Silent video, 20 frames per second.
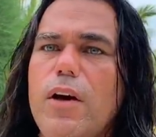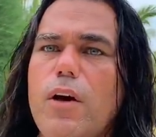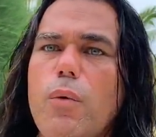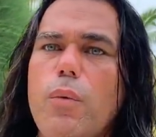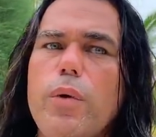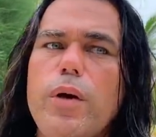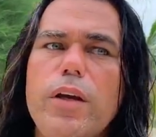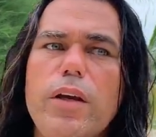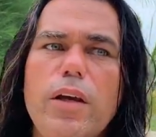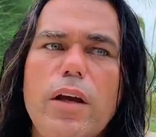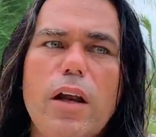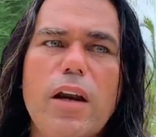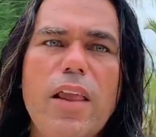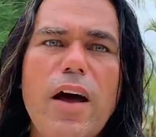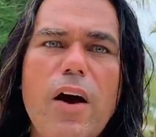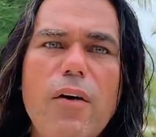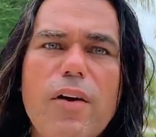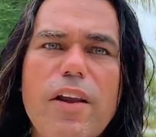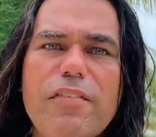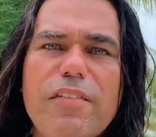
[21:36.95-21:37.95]
We are
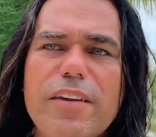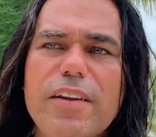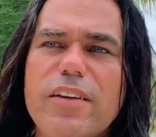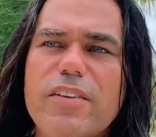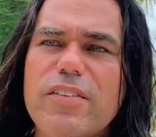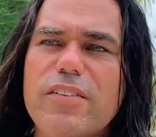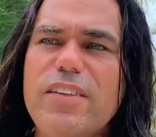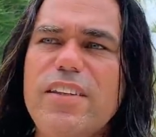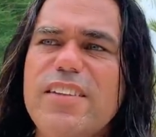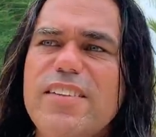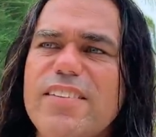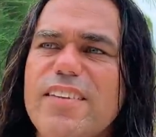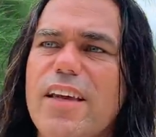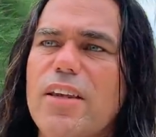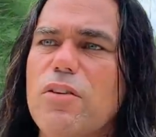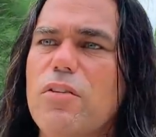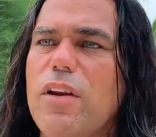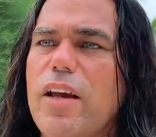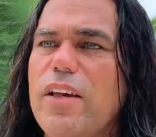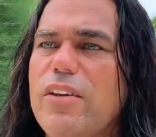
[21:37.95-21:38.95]
now living this
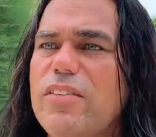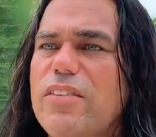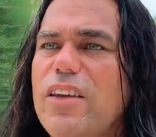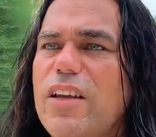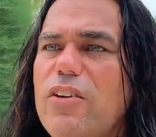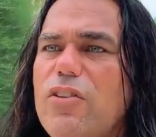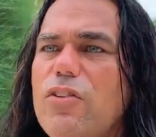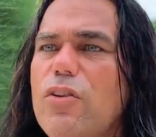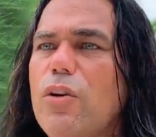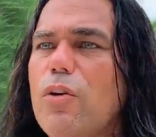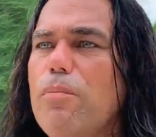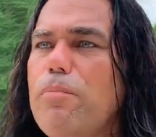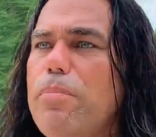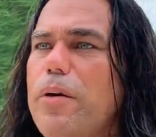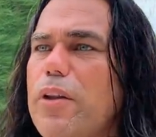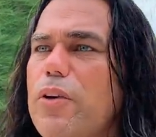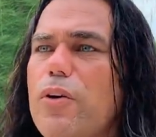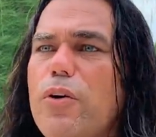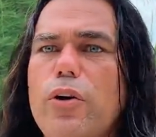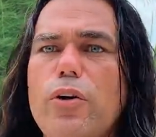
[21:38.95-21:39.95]
decentralized digital
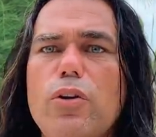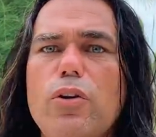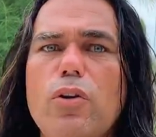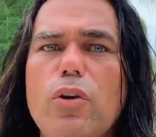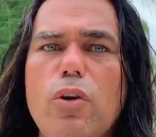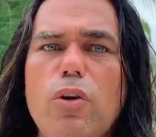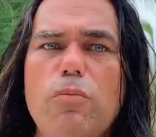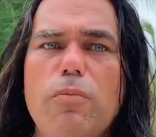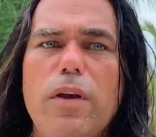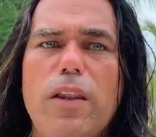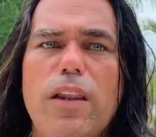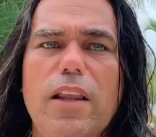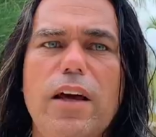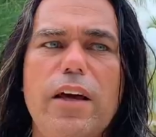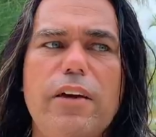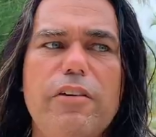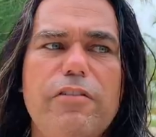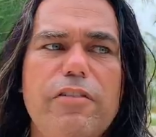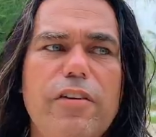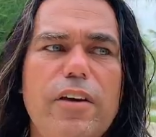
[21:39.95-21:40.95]
Bitcoin nomad
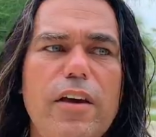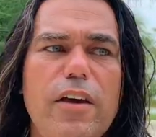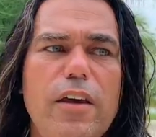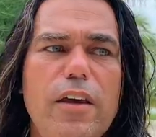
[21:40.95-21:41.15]
life.